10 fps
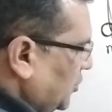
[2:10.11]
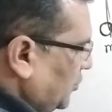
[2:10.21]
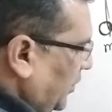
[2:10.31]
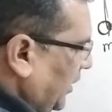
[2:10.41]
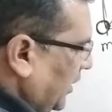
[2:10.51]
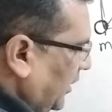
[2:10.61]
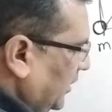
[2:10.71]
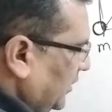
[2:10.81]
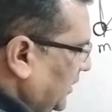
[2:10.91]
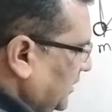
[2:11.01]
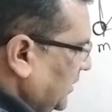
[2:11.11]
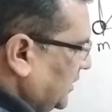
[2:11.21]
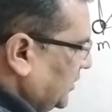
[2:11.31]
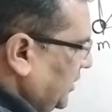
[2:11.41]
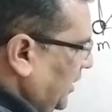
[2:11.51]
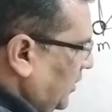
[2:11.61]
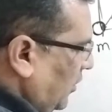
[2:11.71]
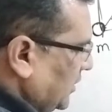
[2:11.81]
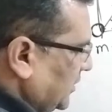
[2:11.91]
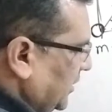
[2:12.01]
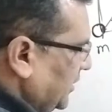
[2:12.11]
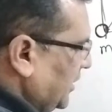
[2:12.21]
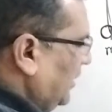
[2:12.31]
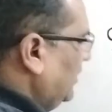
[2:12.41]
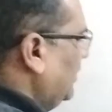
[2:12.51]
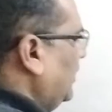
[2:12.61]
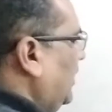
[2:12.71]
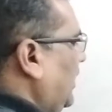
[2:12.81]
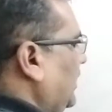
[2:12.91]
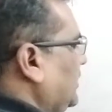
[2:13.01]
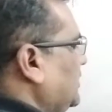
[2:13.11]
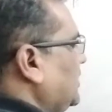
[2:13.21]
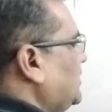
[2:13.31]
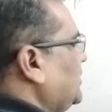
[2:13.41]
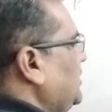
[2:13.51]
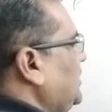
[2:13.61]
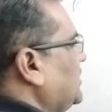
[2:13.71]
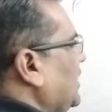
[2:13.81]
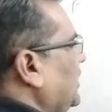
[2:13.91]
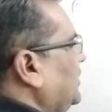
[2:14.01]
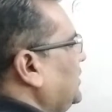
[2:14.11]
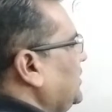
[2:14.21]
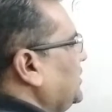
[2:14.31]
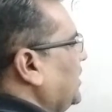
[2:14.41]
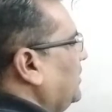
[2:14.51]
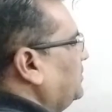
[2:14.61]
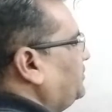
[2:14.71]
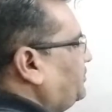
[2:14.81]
So here this is t cos theta and this is t sine theta.